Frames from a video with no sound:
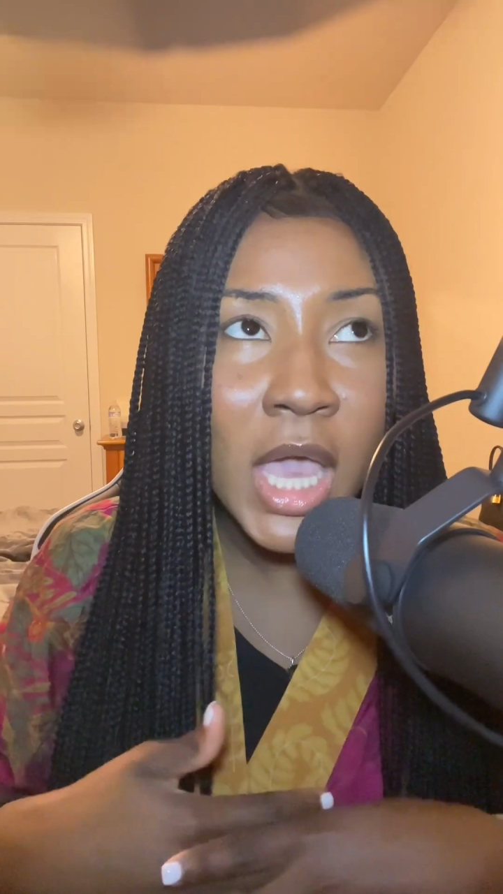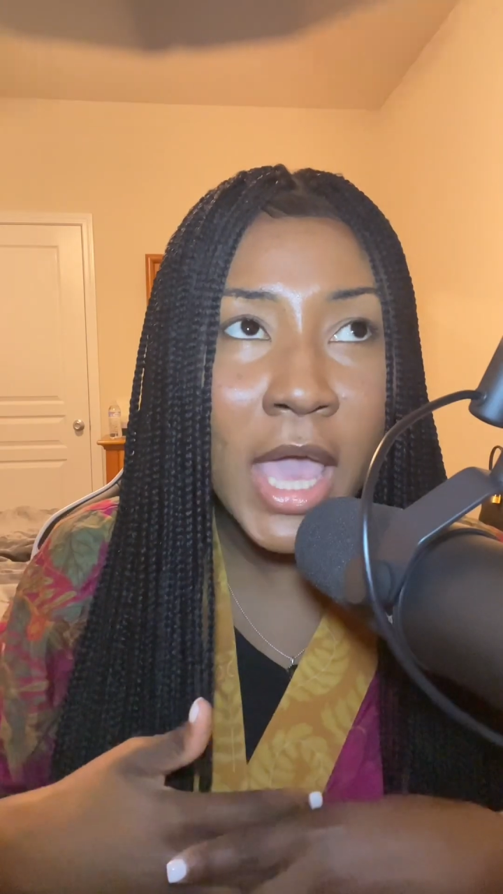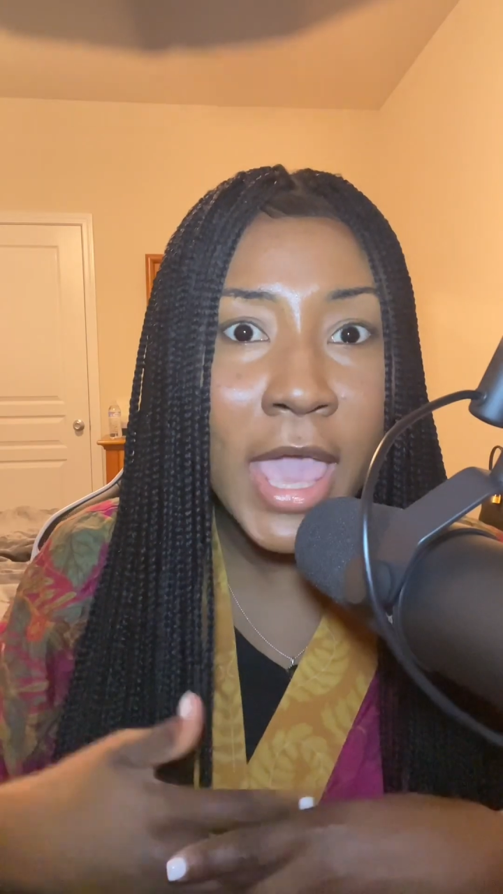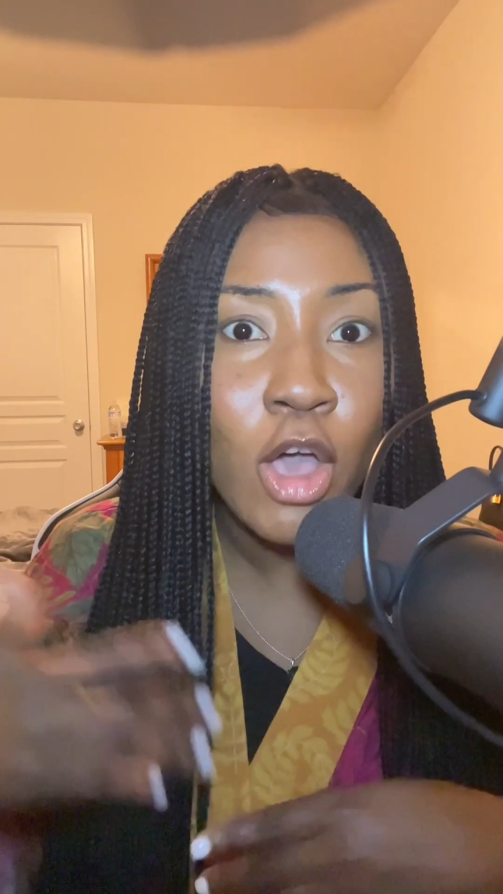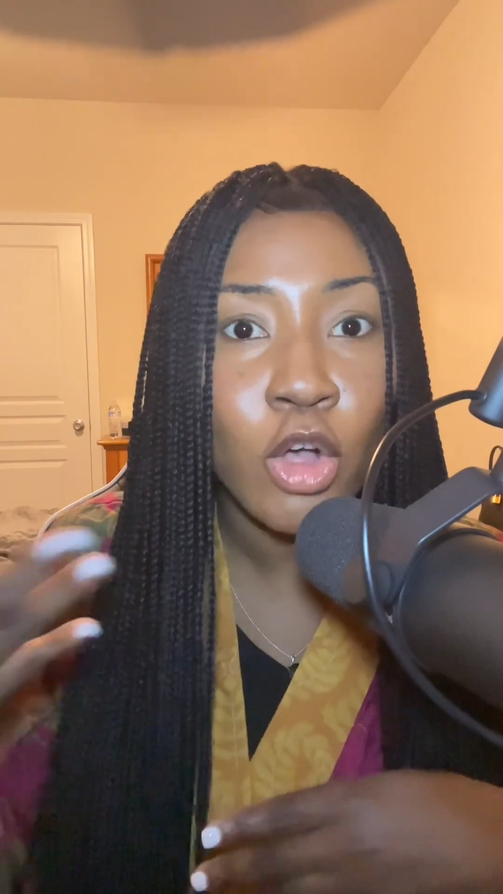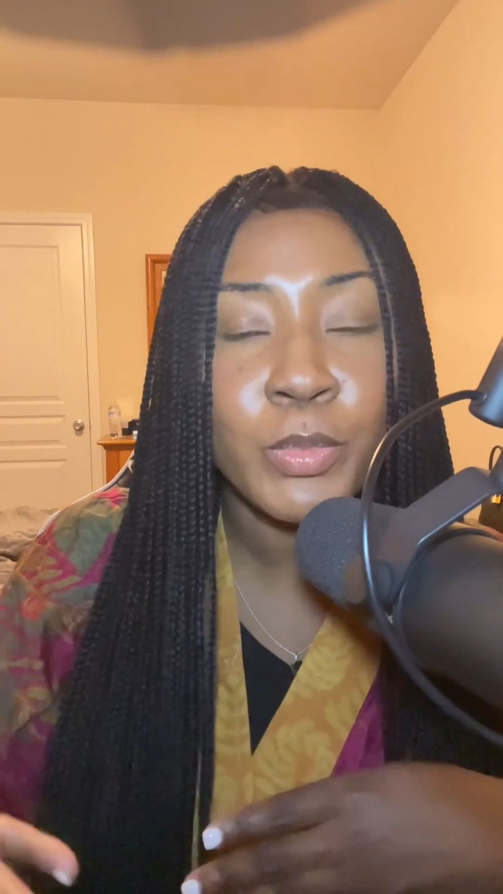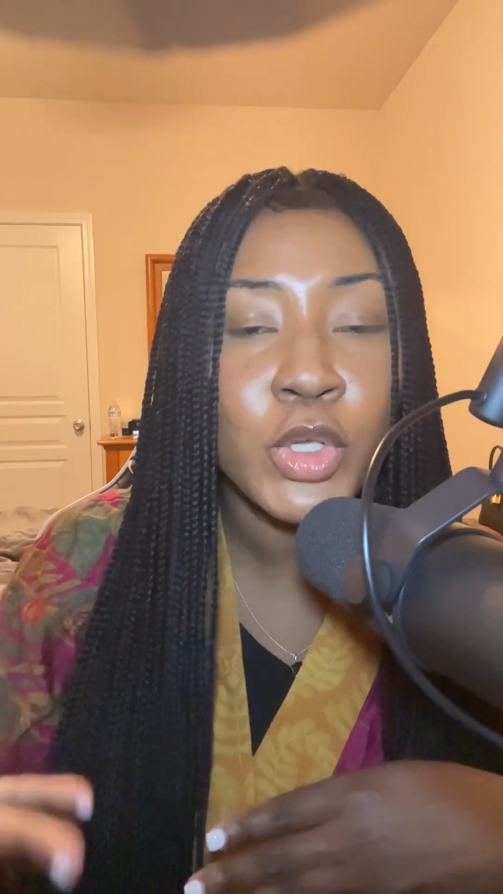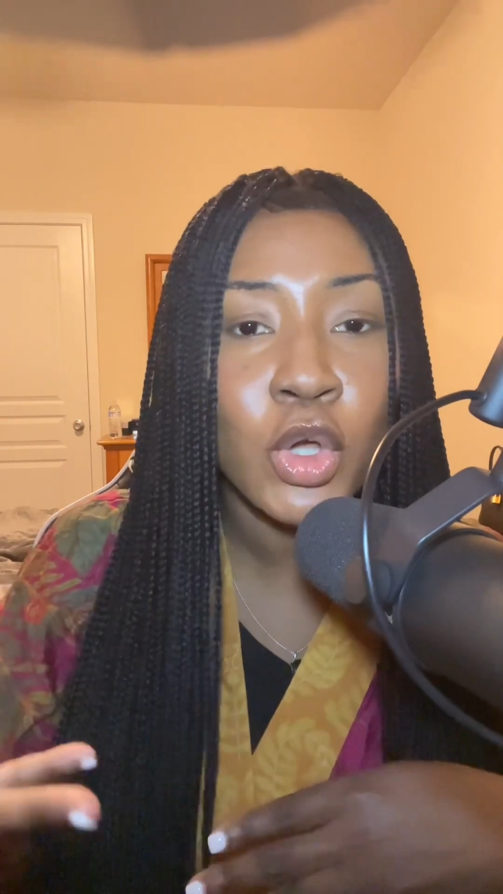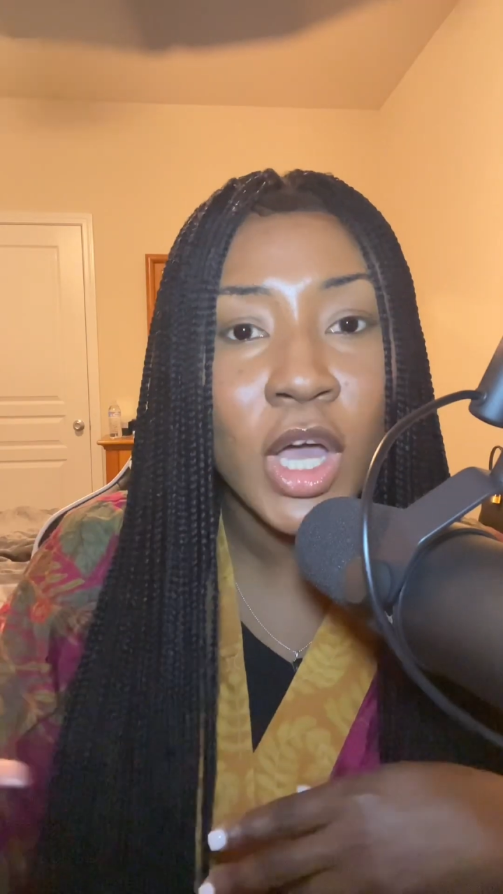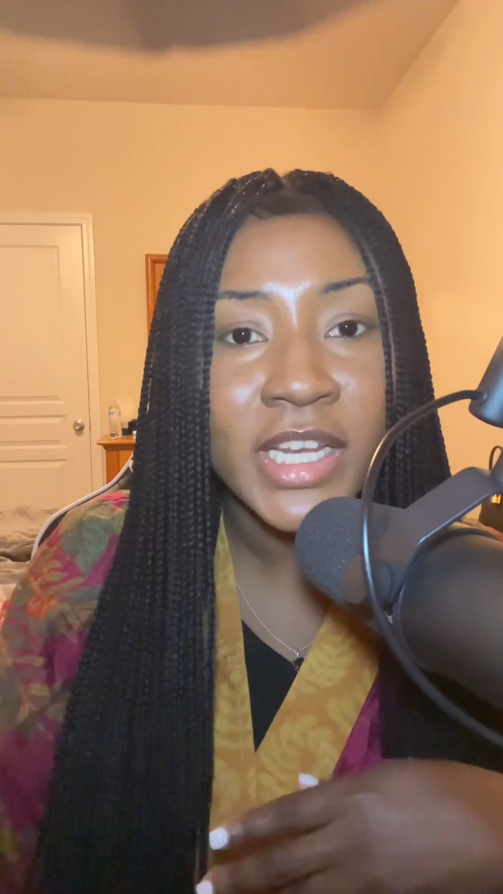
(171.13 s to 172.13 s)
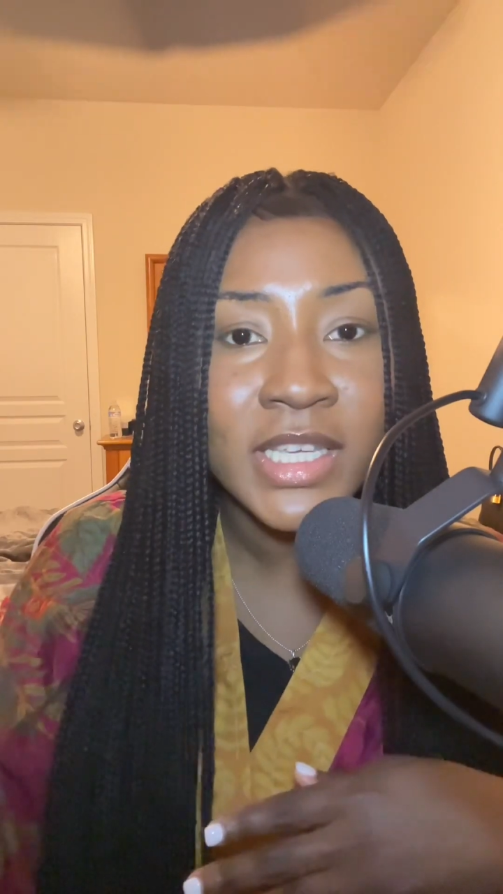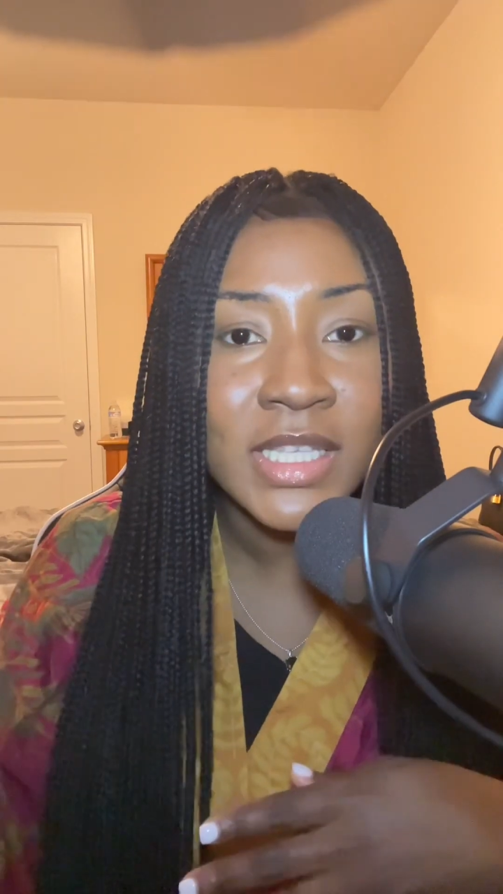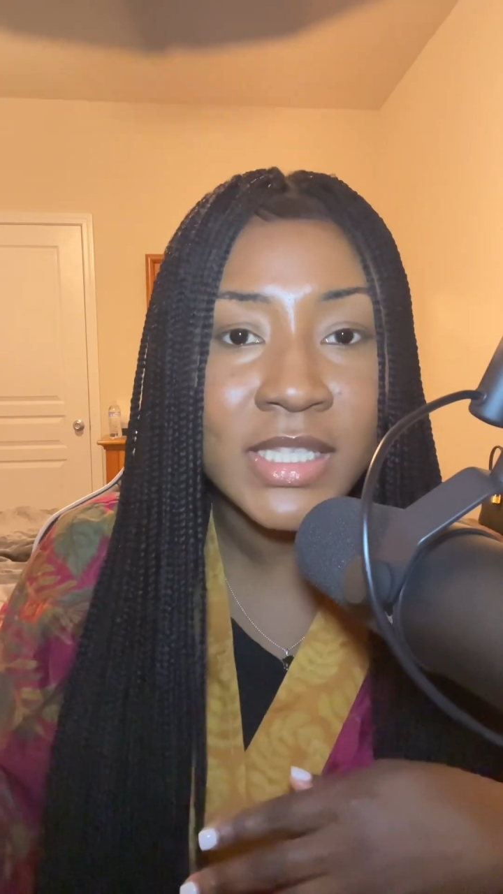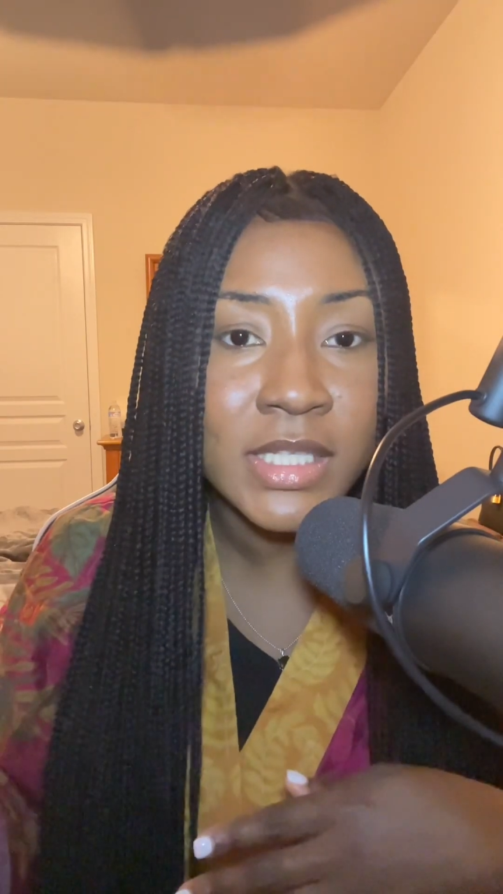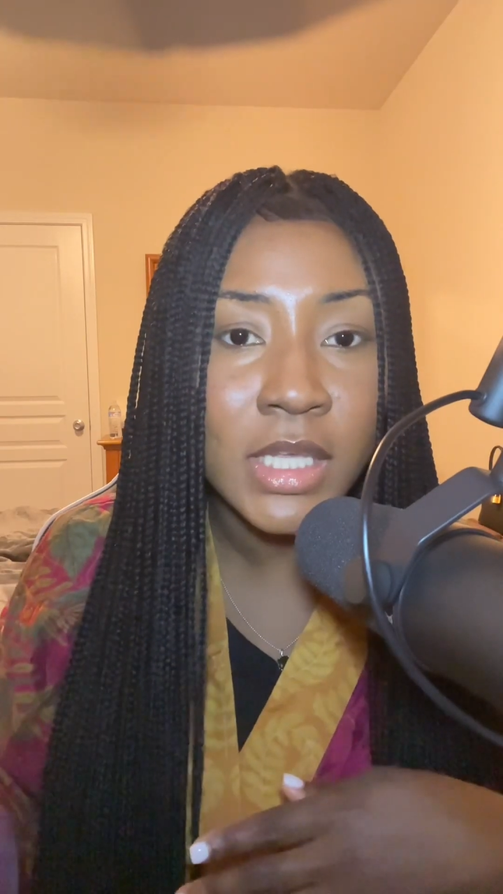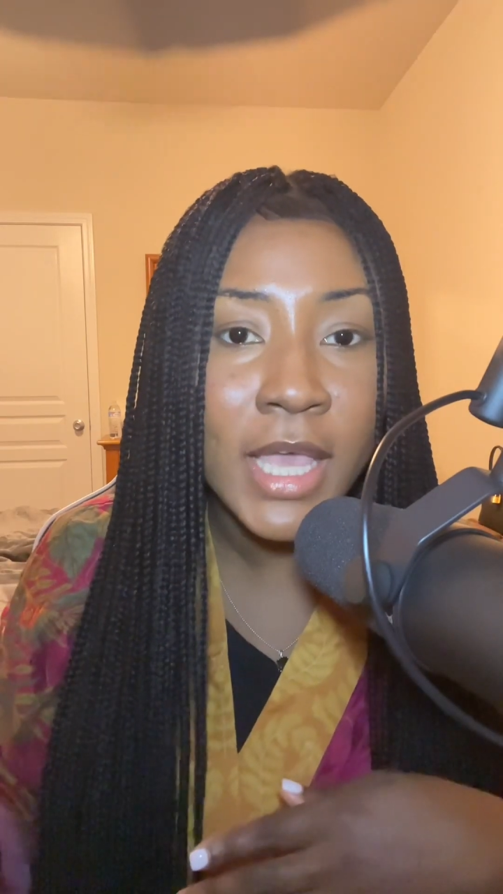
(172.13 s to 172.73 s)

help your audience